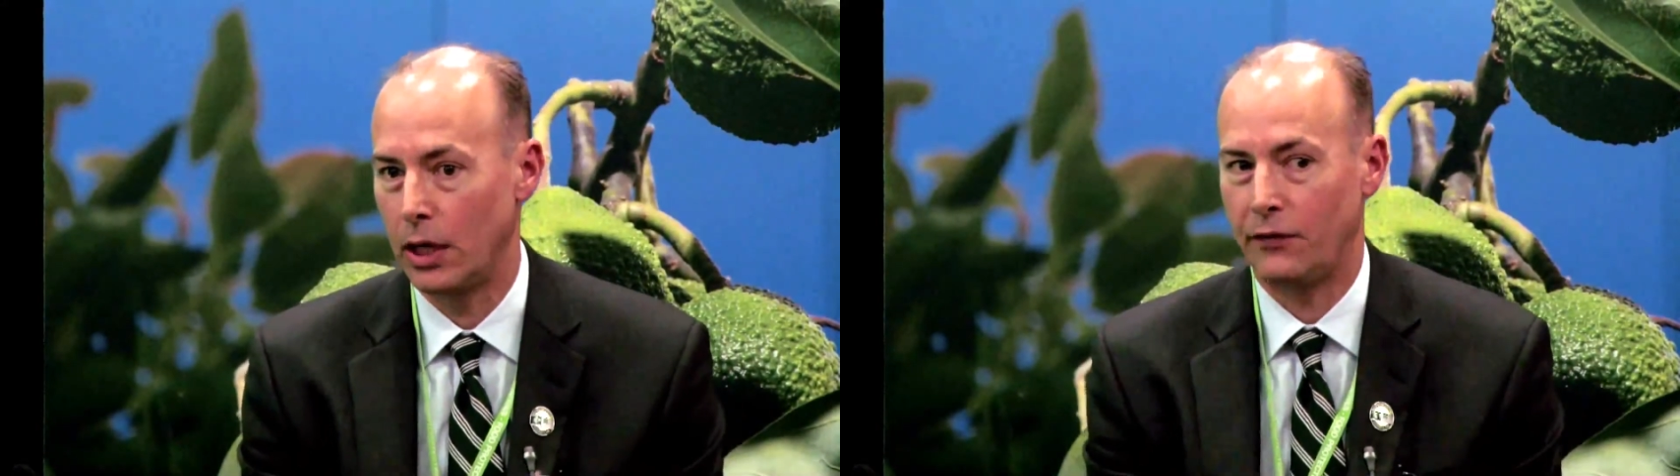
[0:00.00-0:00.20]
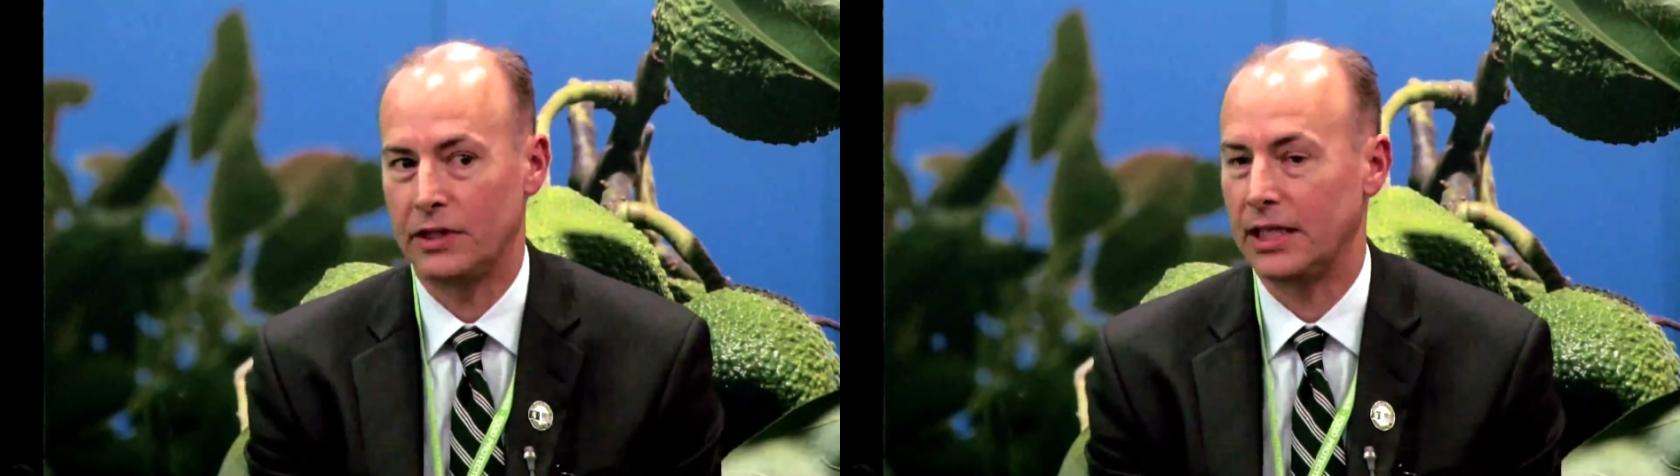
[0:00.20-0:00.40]

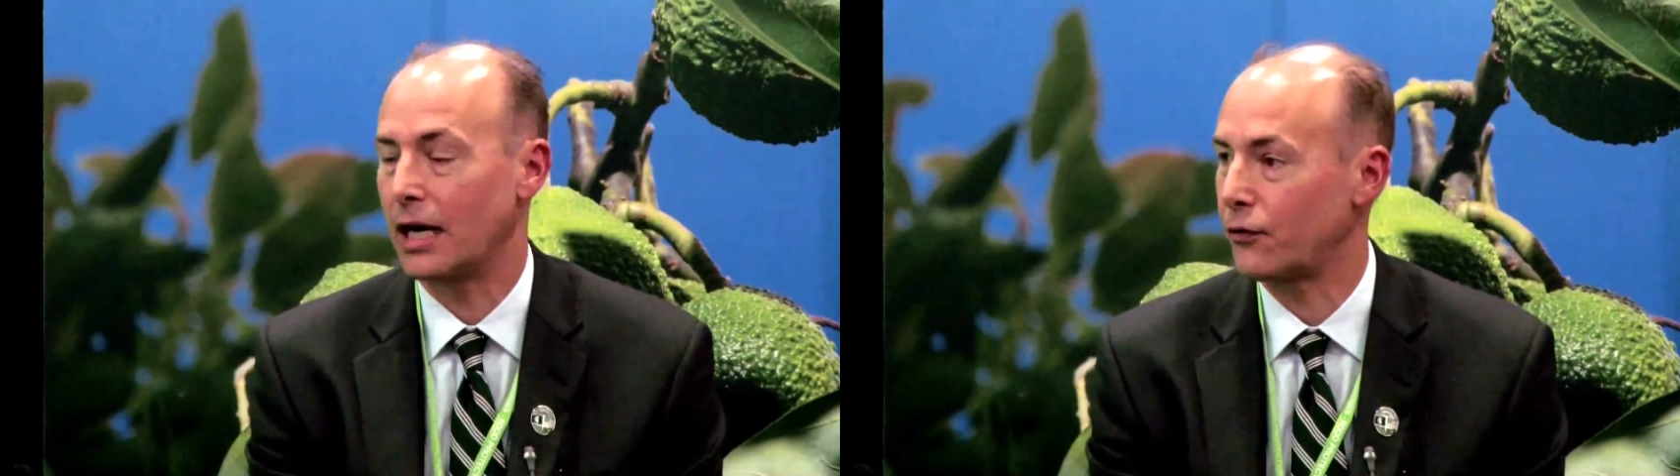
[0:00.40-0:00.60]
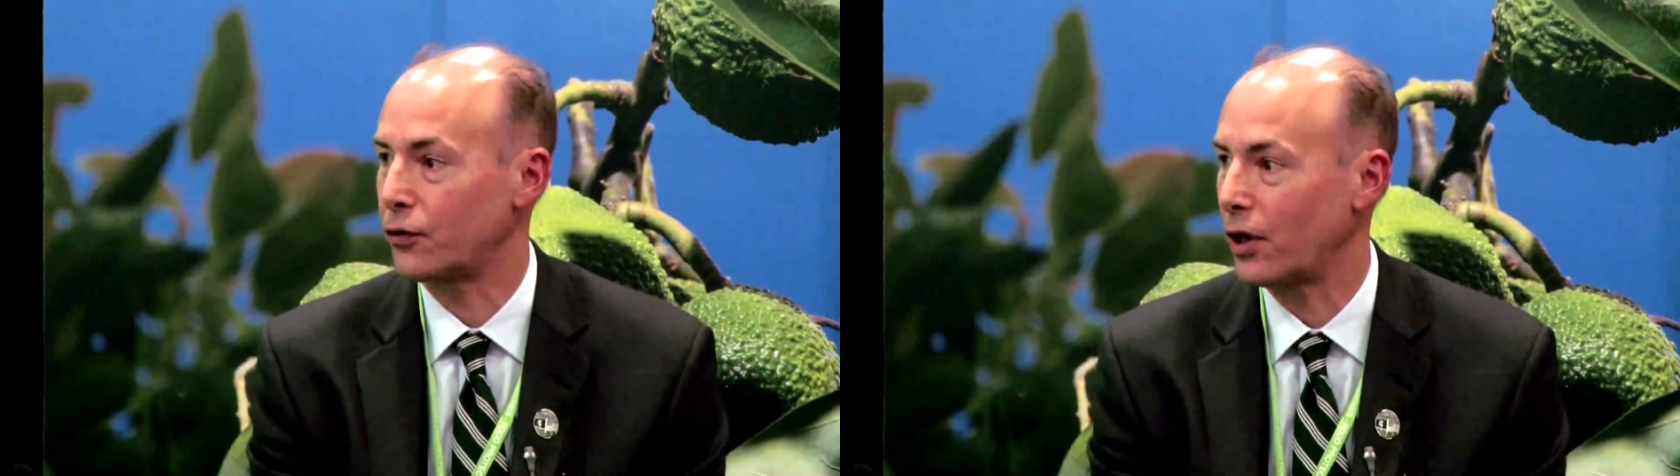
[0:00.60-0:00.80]
If it's
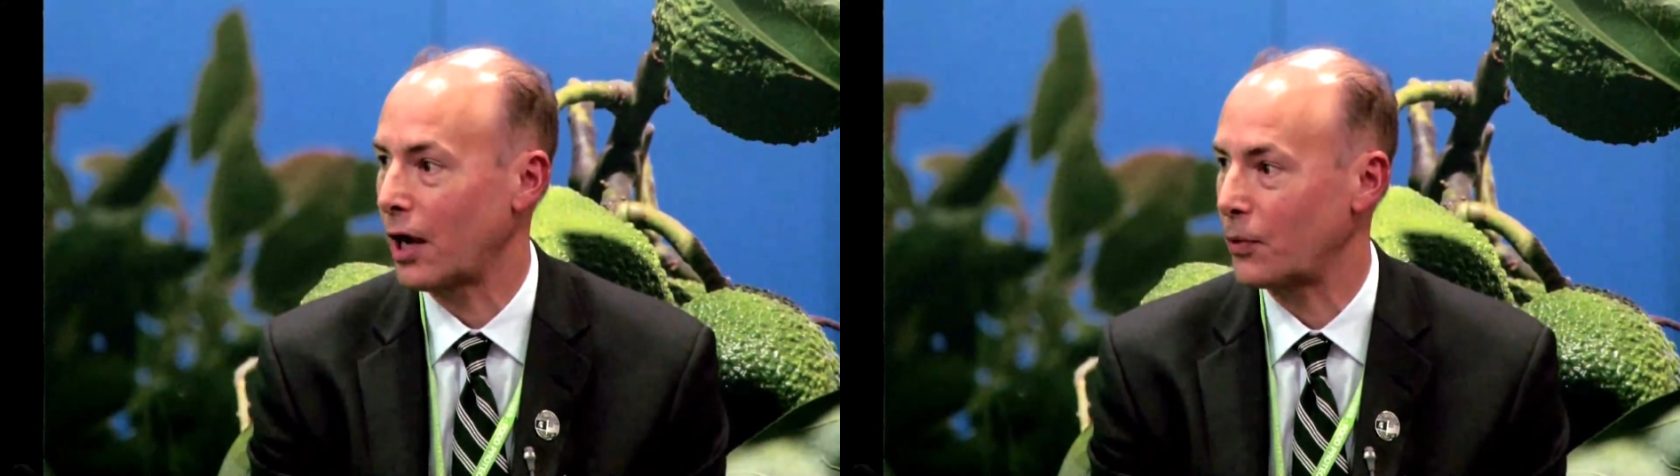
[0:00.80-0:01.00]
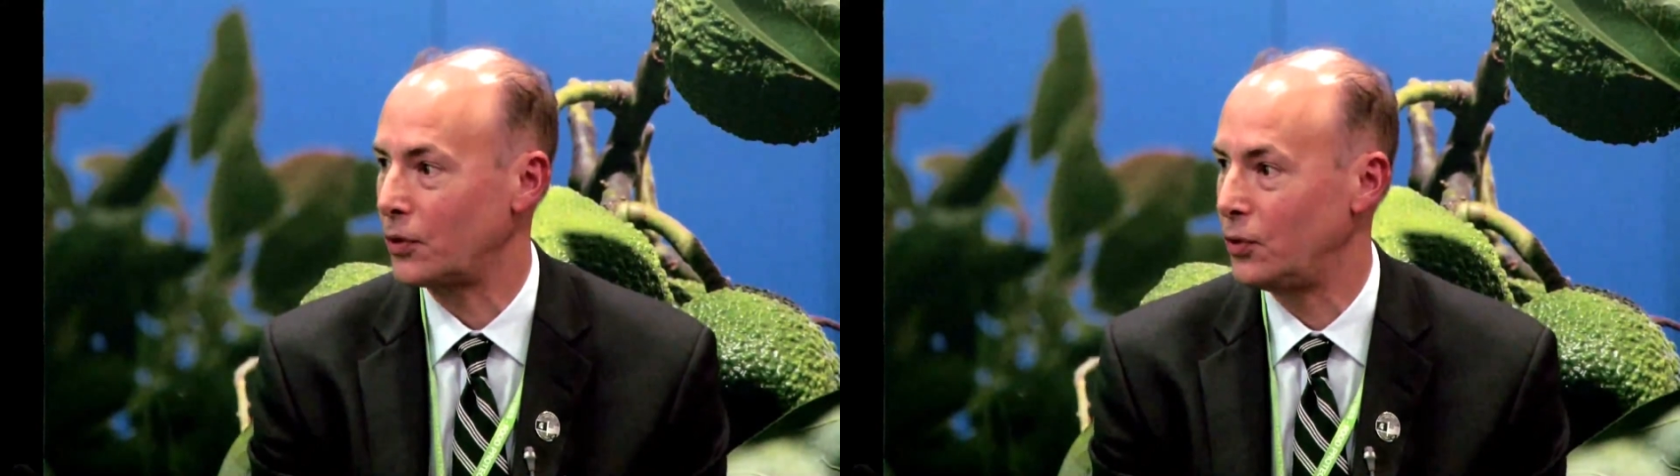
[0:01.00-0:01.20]
not a fraud
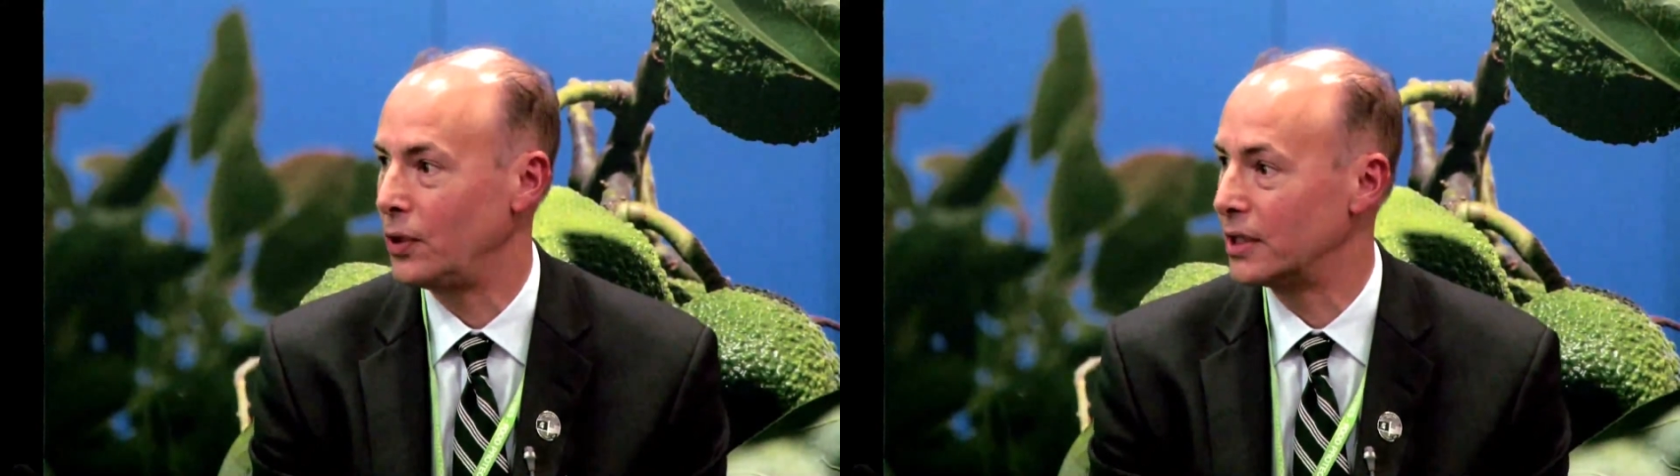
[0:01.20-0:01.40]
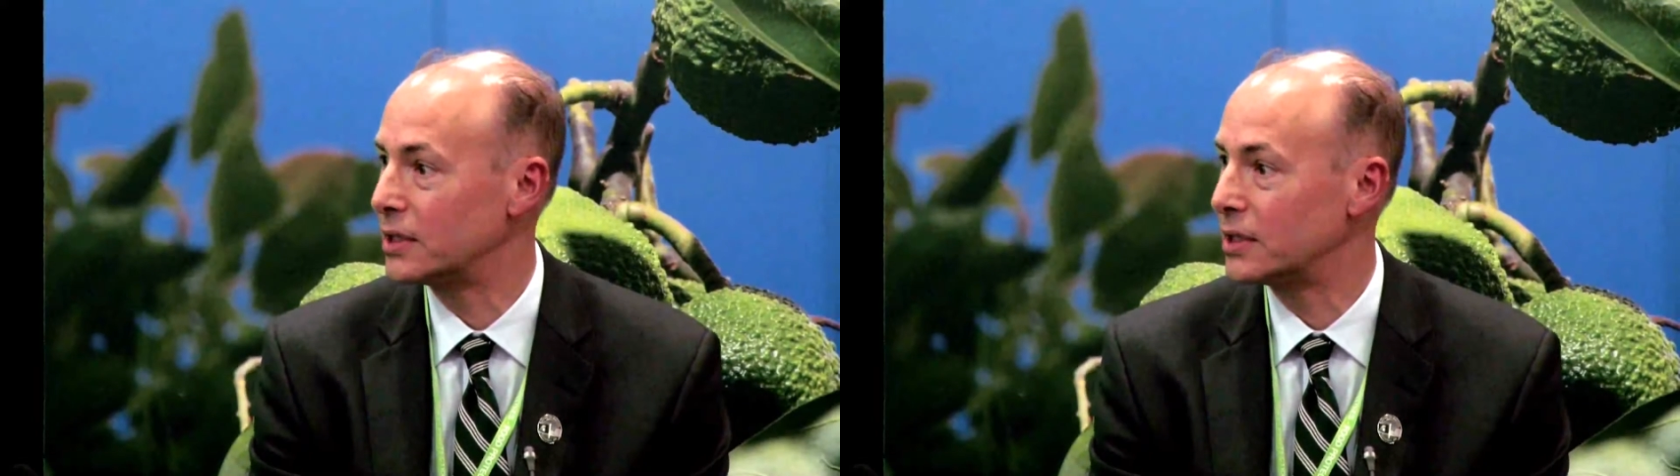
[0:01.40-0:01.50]
opportunity,